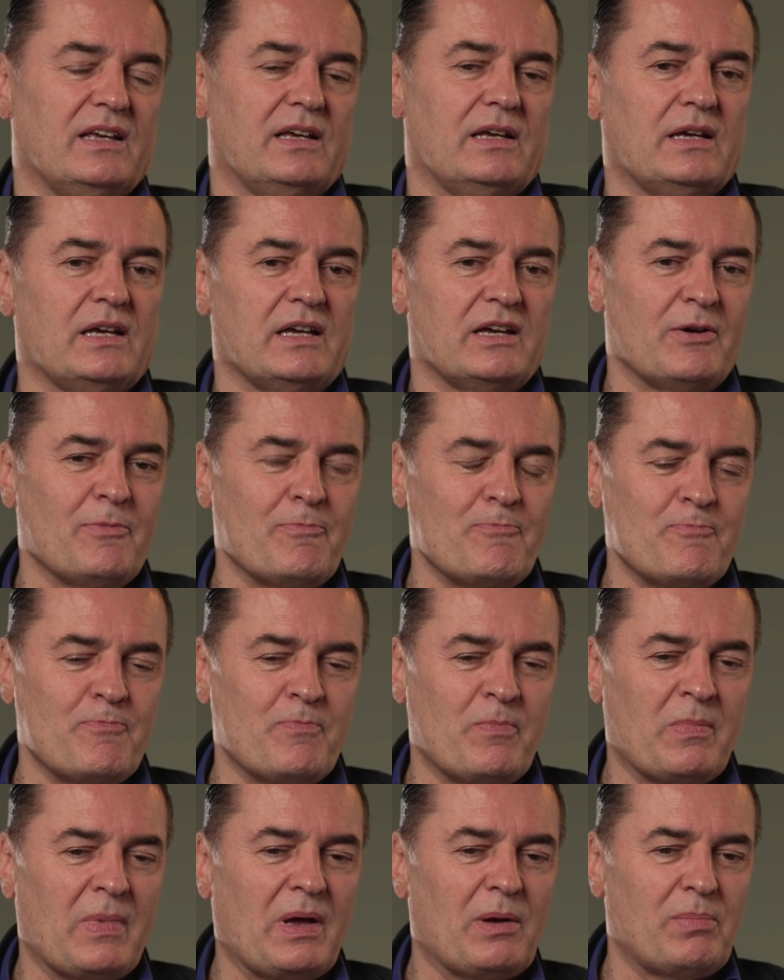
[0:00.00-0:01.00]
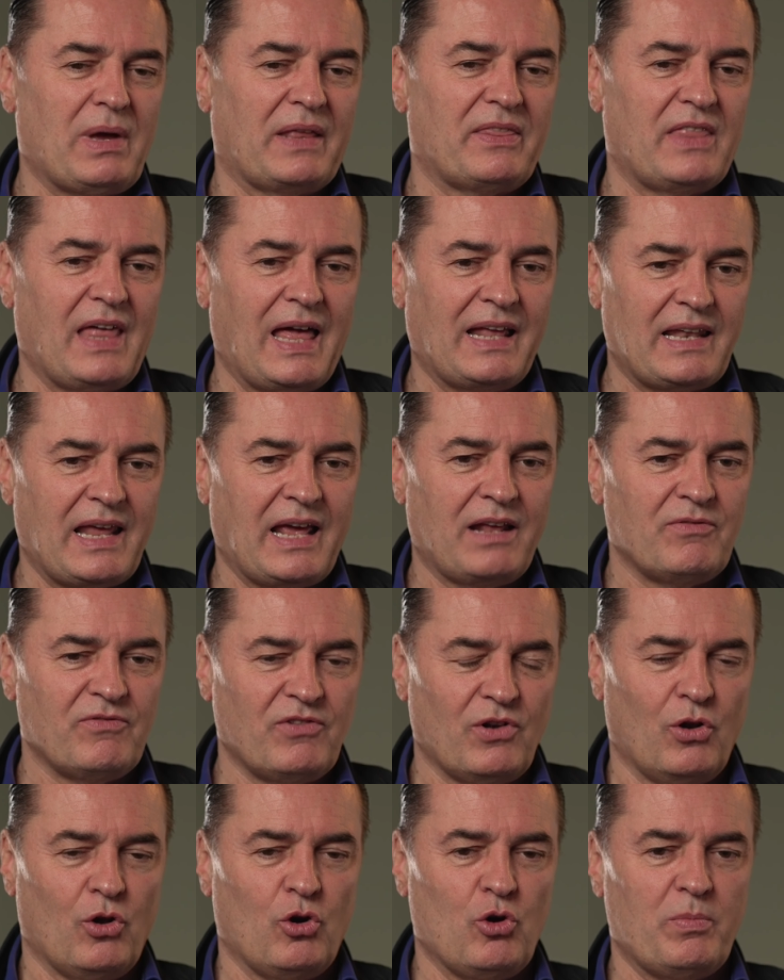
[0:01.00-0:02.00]
But that
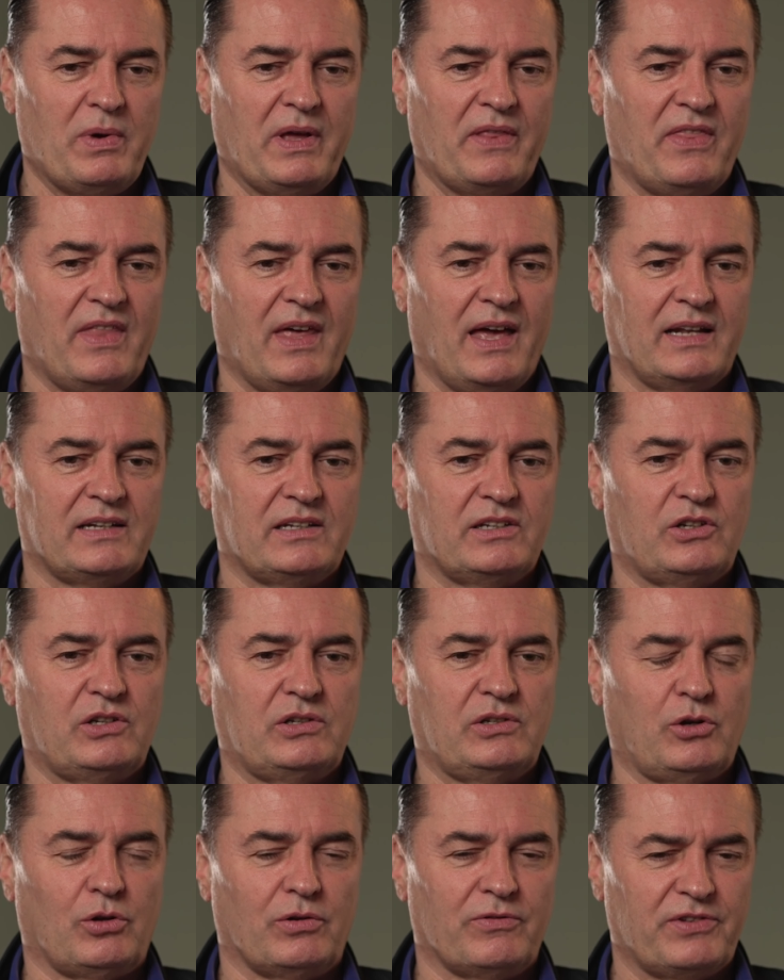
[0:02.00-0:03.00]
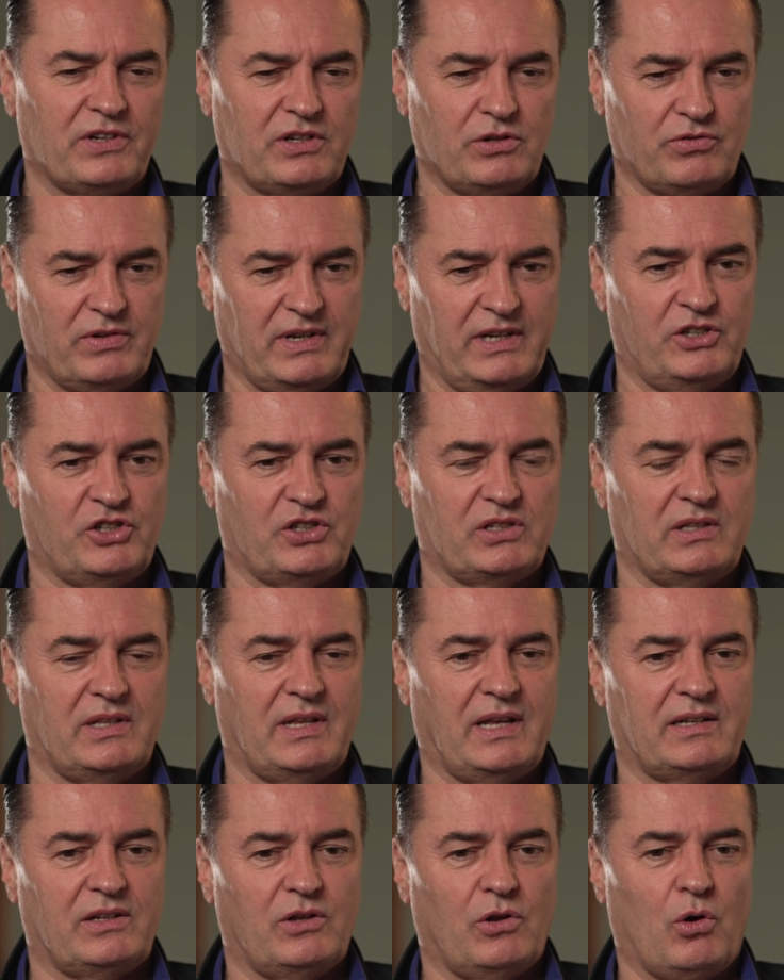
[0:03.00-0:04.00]
envelope and that configuration,
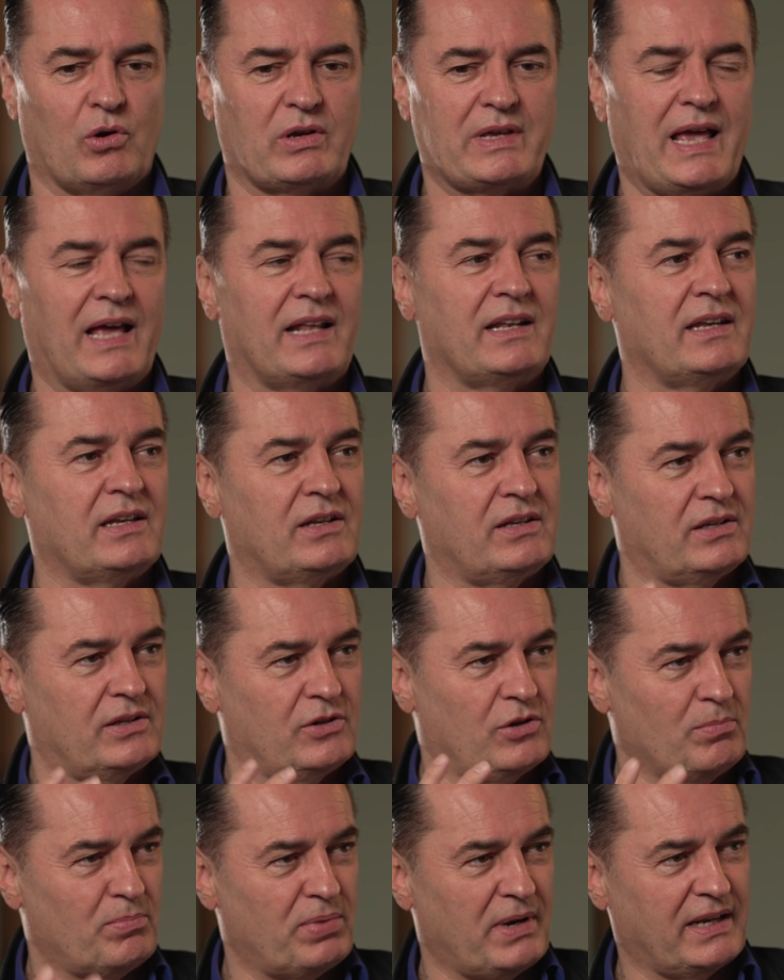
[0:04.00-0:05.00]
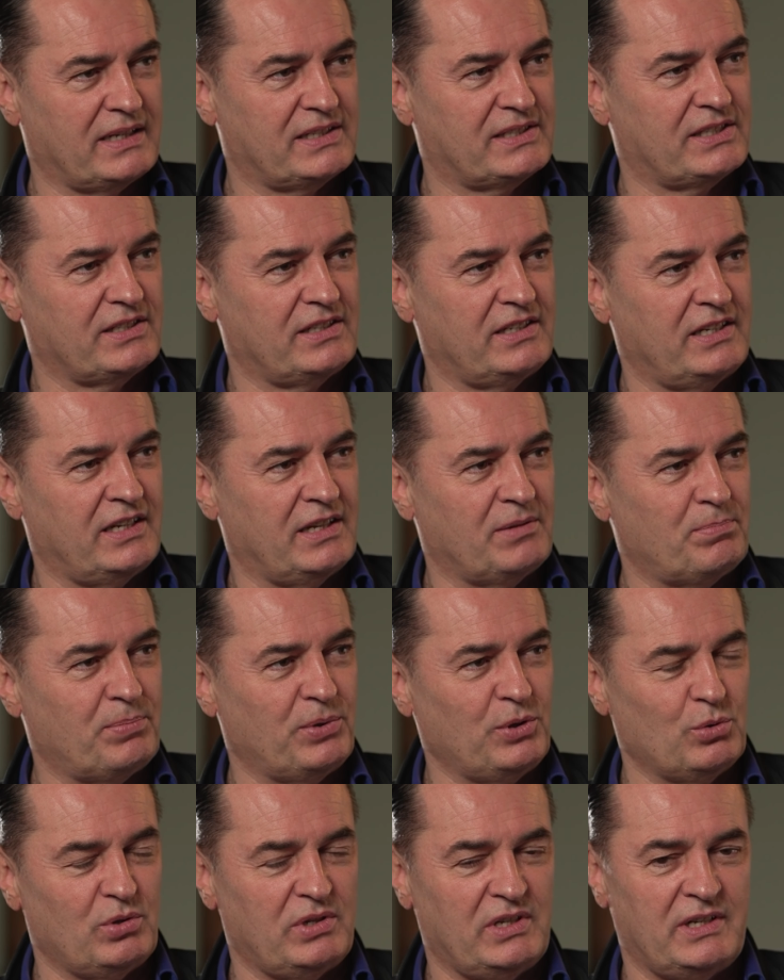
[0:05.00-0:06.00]
that organic complexity and
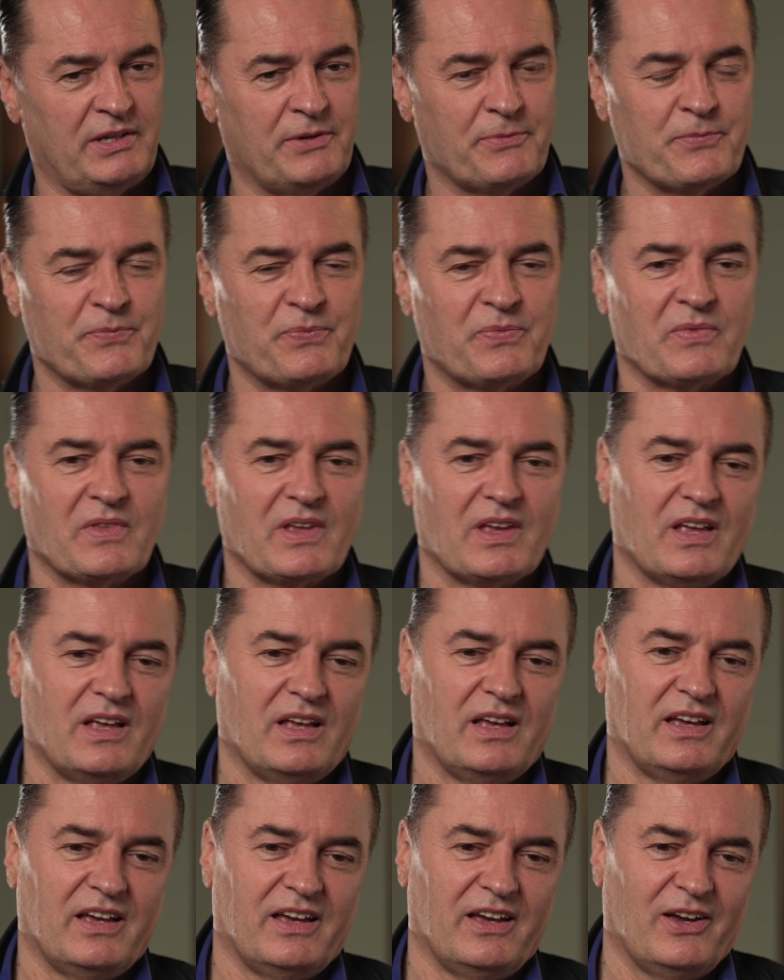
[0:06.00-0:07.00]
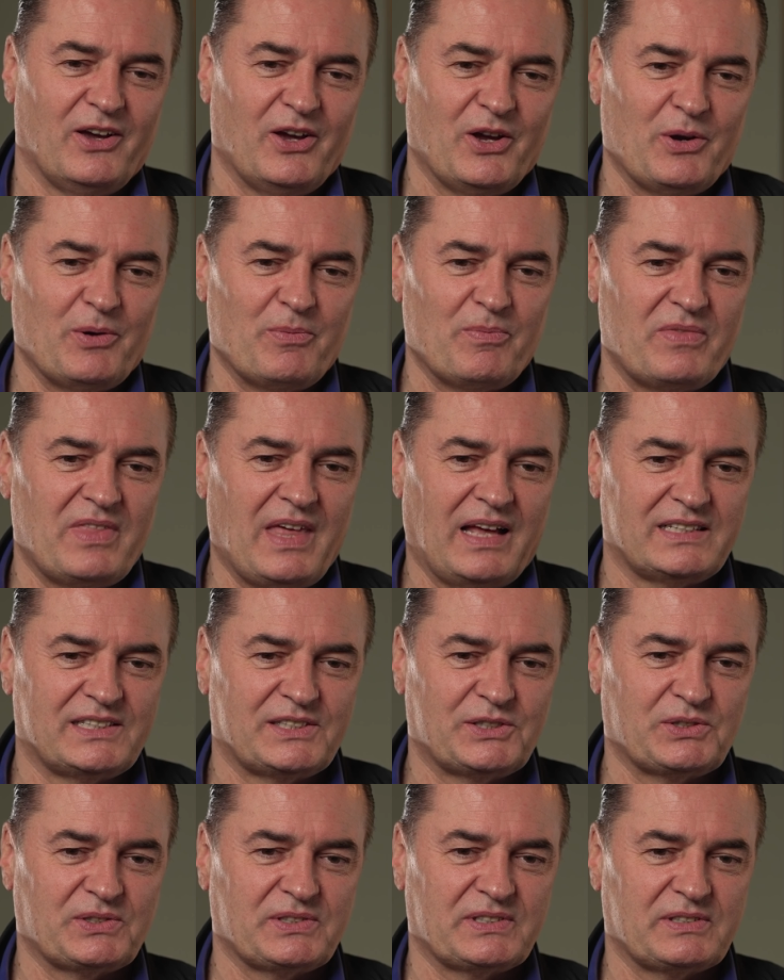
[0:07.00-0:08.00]
beauty,
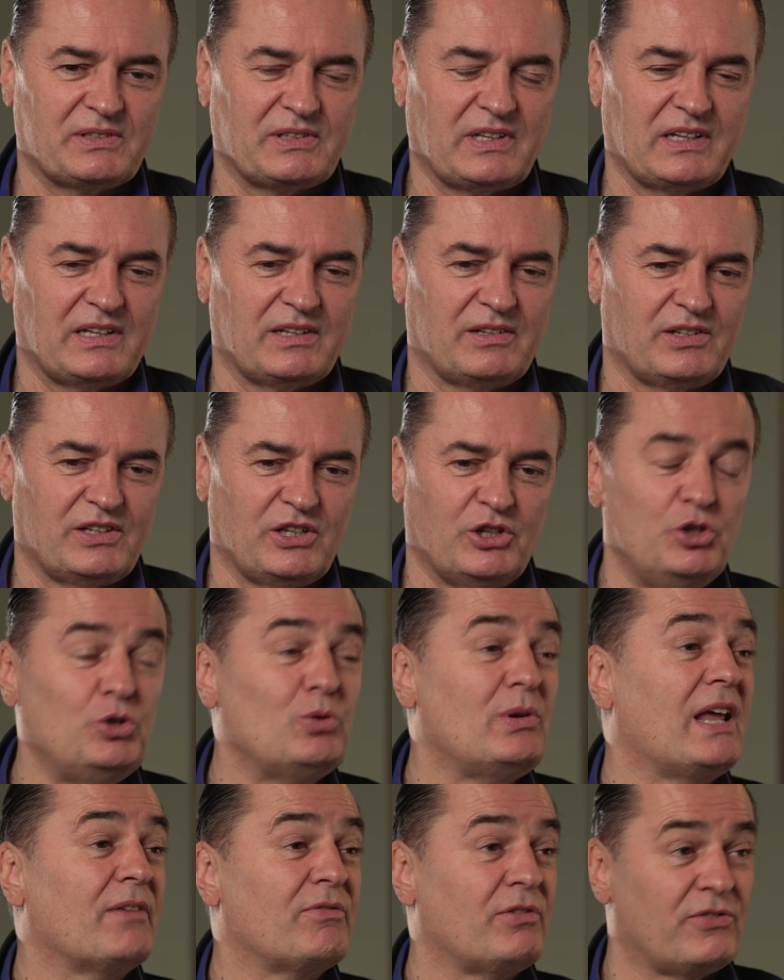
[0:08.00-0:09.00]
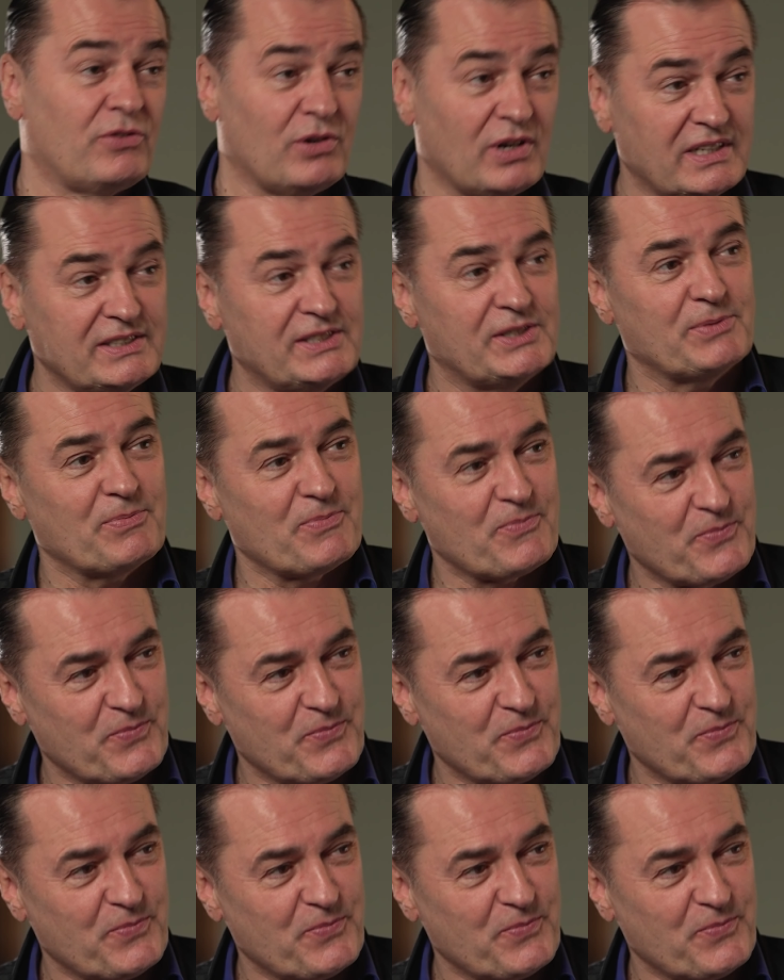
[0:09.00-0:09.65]
that's a new level for us.